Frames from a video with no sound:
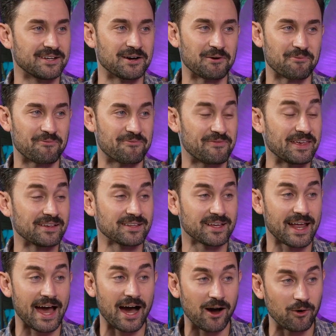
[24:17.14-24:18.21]
feel it
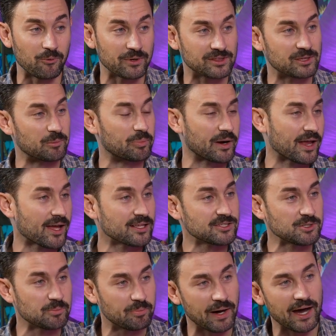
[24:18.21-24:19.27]
out with the brands
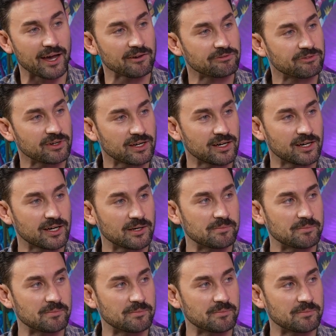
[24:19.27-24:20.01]
you buy from.